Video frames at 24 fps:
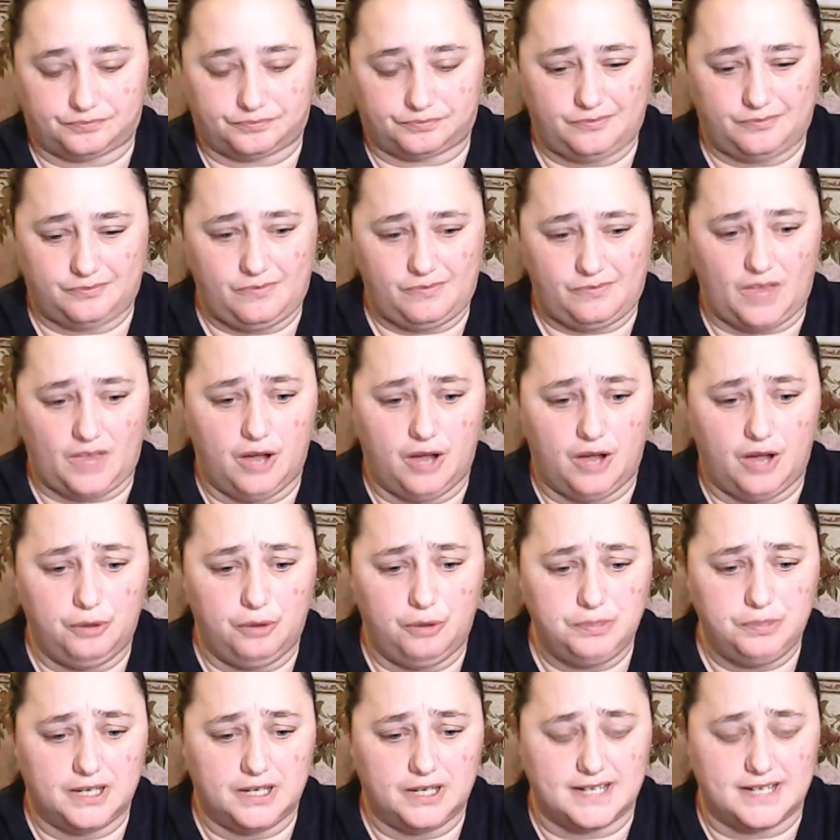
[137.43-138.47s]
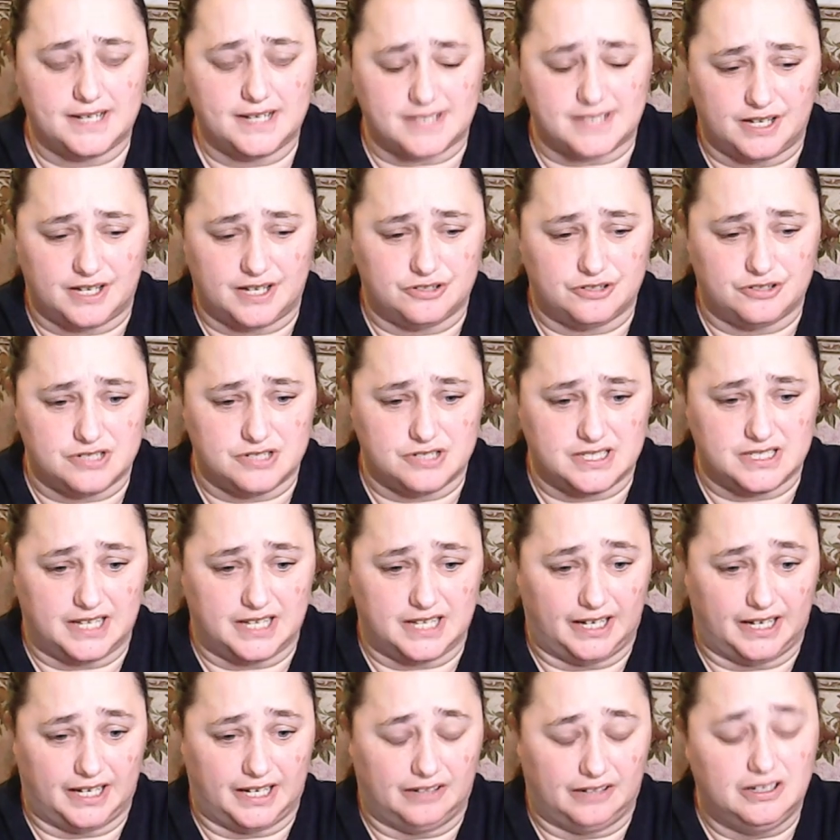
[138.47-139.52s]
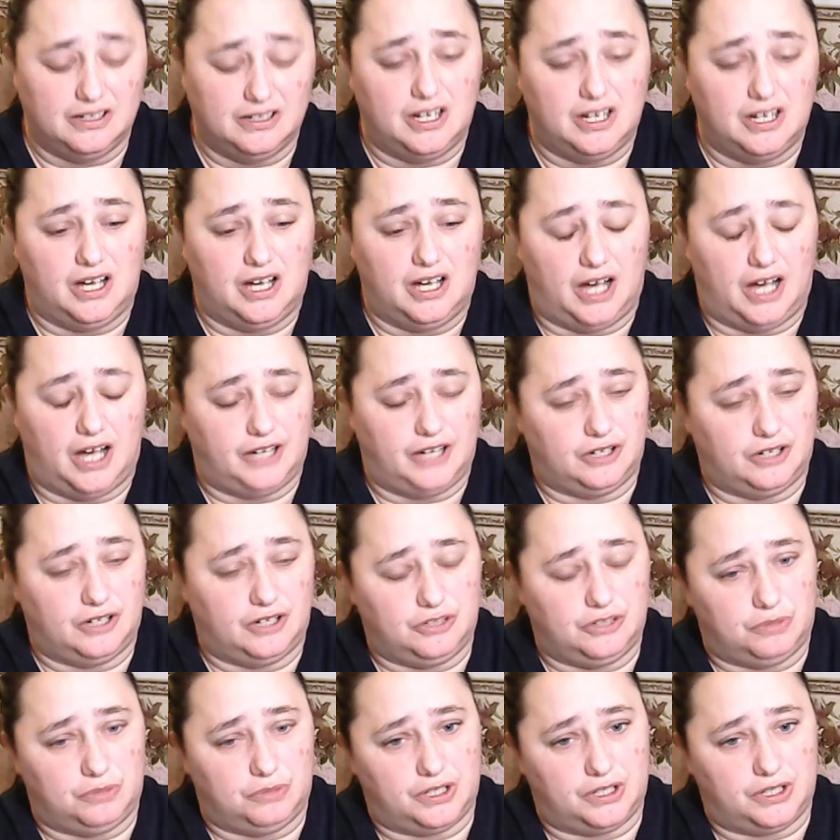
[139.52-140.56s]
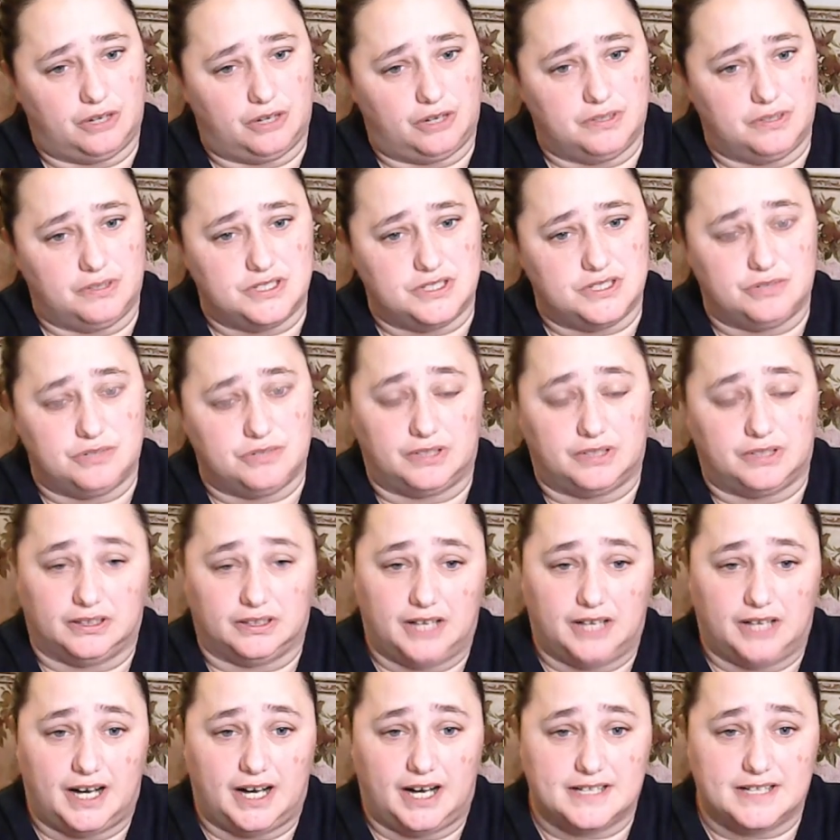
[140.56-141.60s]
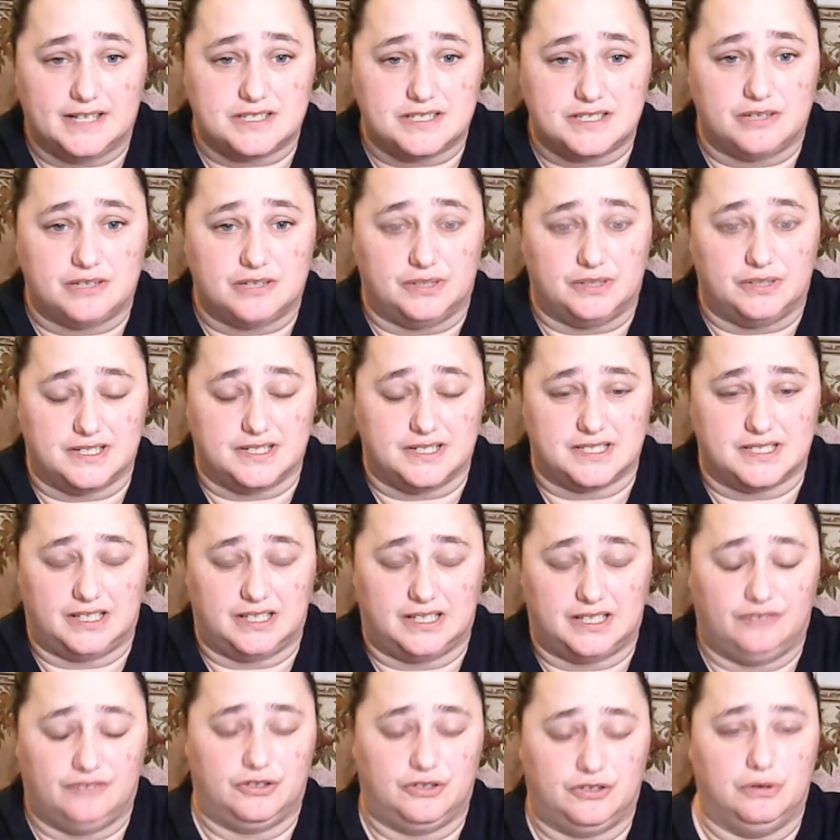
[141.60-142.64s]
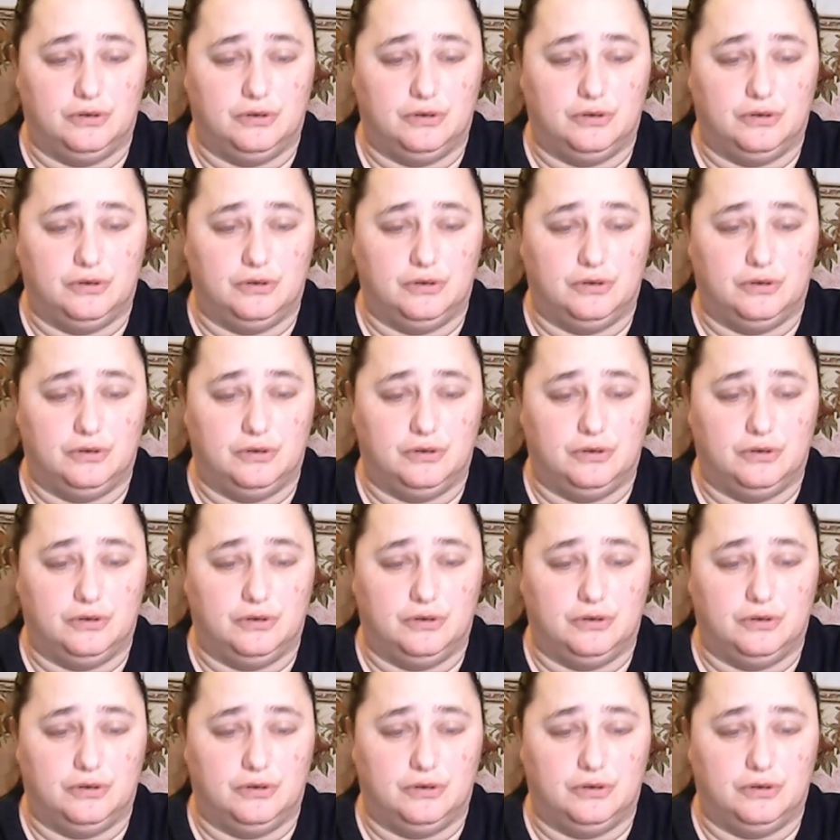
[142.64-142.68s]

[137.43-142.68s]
I hope you guys understand. I know I don't want to go into it a lot, so it doesn't give you